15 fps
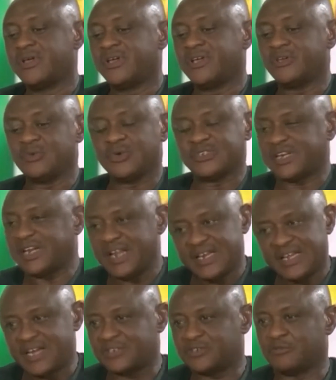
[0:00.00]
it was
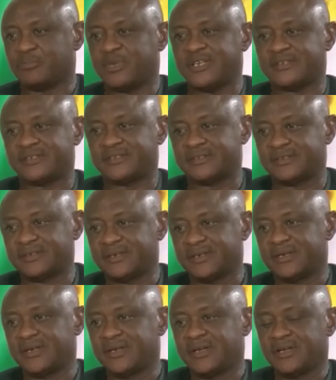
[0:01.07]
clearly out of place,
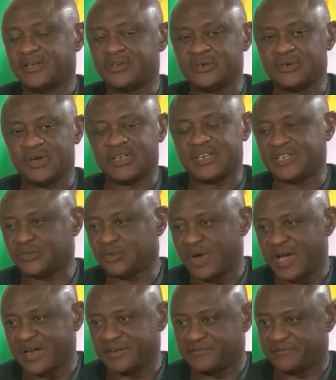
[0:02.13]
you know, and that's
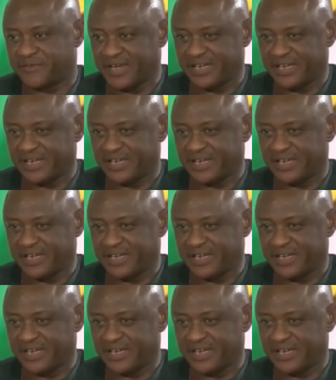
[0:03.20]
why I referred